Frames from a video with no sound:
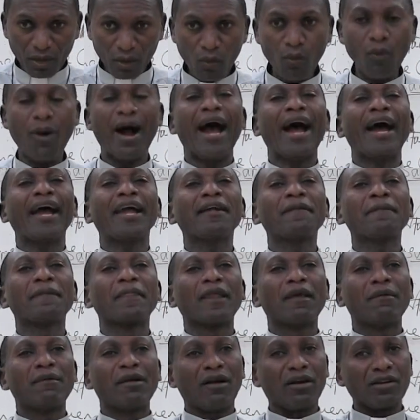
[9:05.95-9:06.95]

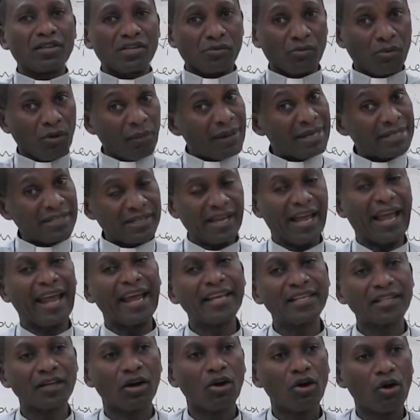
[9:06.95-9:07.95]
Why? Because Romans
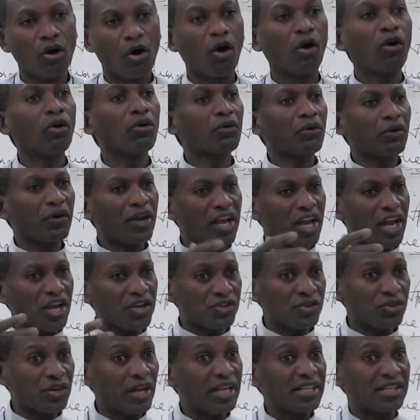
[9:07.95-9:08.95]
8, all
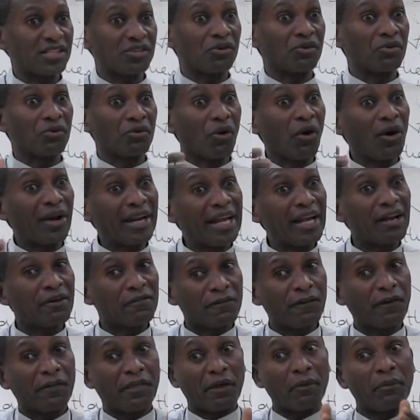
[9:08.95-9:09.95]
creation is groaning
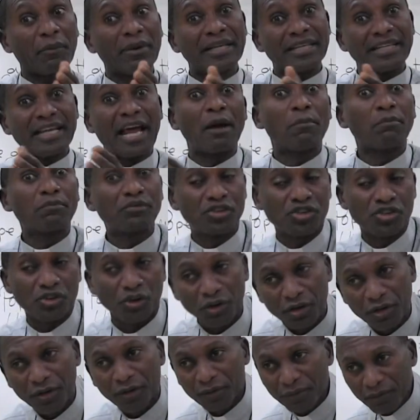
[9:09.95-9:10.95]
for the
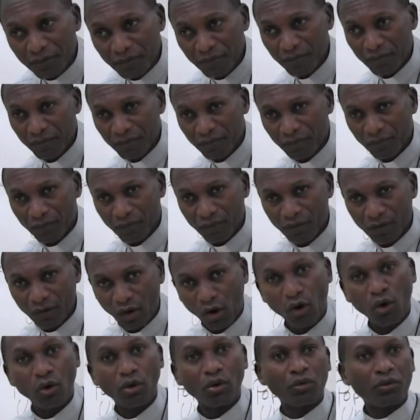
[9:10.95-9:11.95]
redemption.
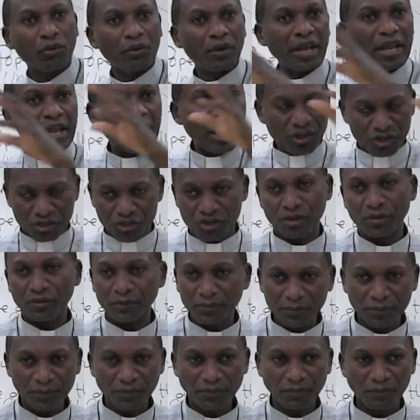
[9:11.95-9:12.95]
All creation.
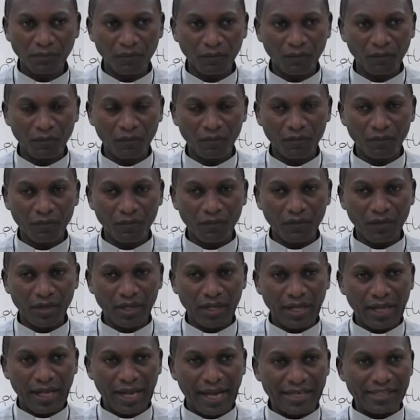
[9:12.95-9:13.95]

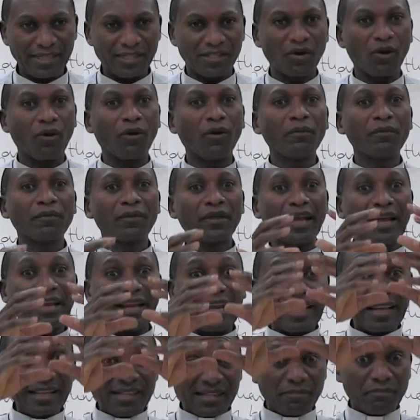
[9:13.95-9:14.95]
And so
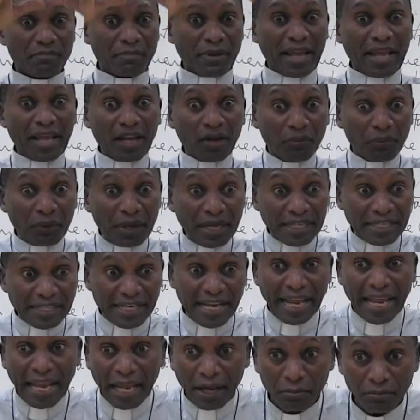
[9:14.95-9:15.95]
it is being
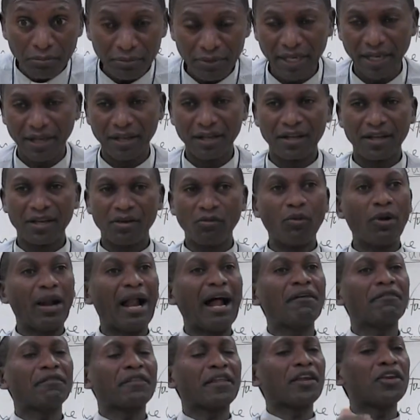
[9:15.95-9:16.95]
redeemed. We
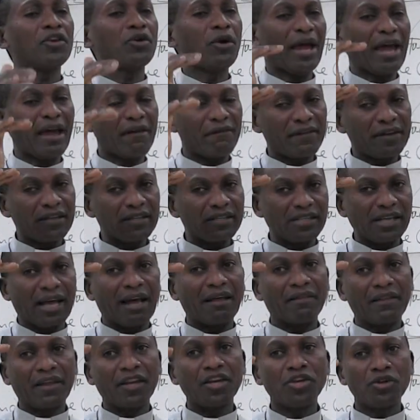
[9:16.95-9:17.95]
have the new heavens
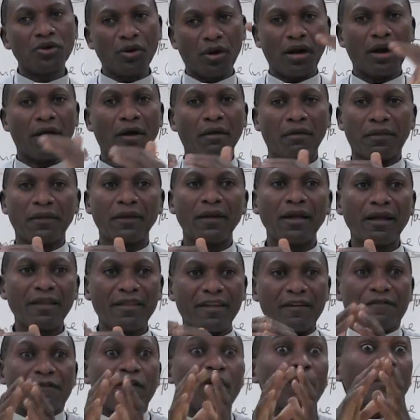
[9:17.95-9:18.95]
and the new earth.
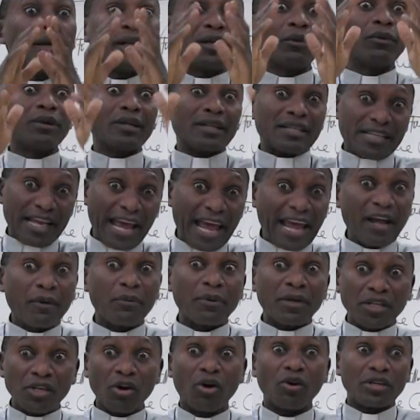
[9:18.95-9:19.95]
The form it will take,
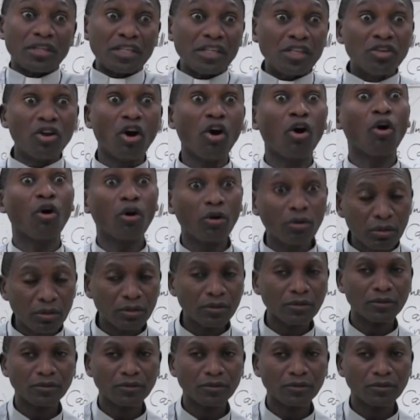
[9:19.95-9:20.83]
we don't know.